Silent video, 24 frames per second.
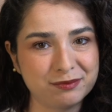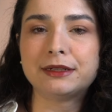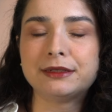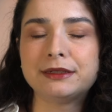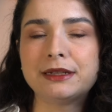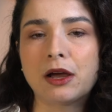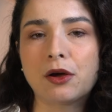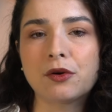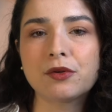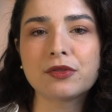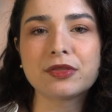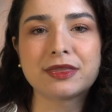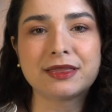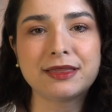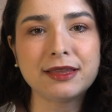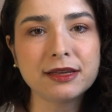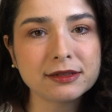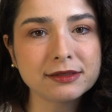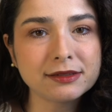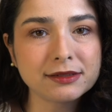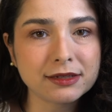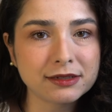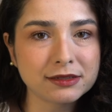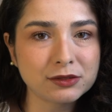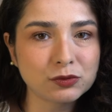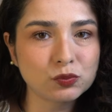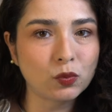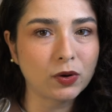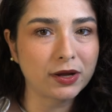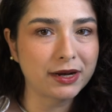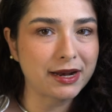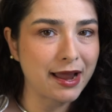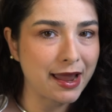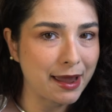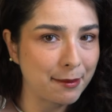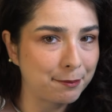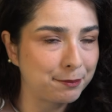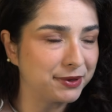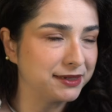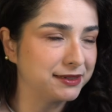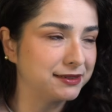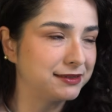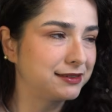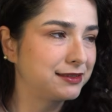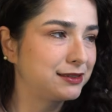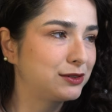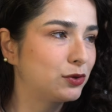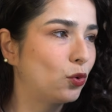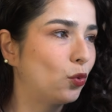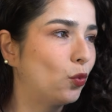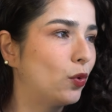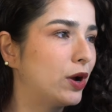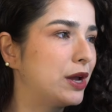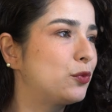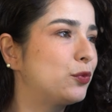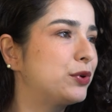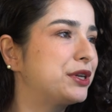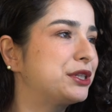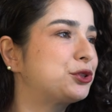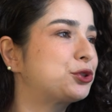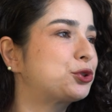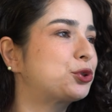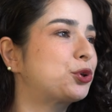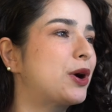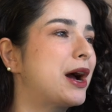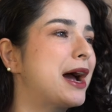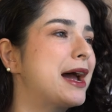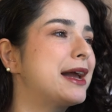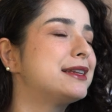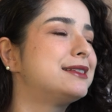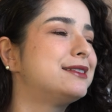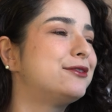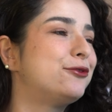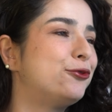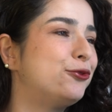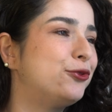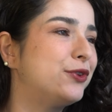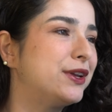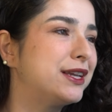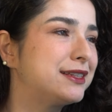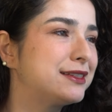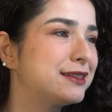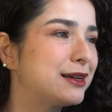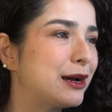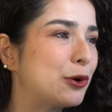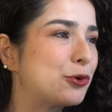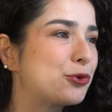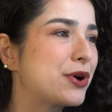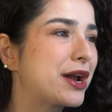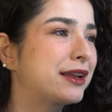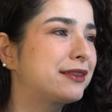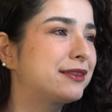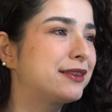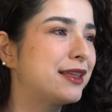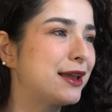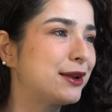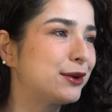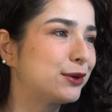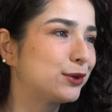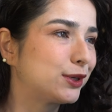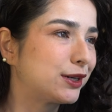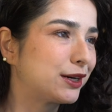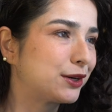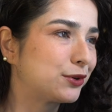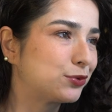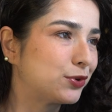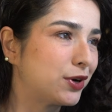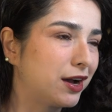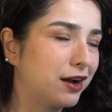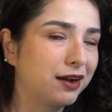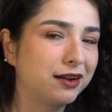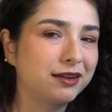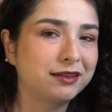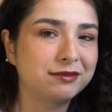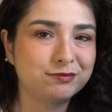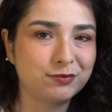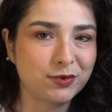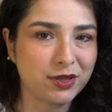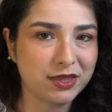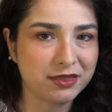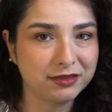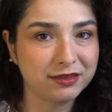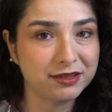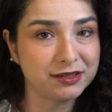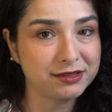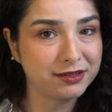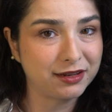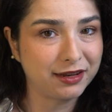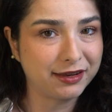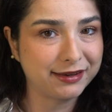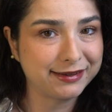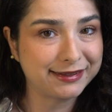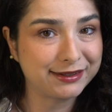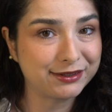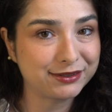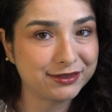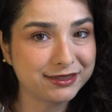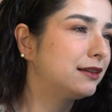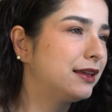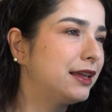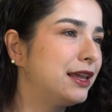Now, this is what happens when we try to fit a rectangular rug in this layout.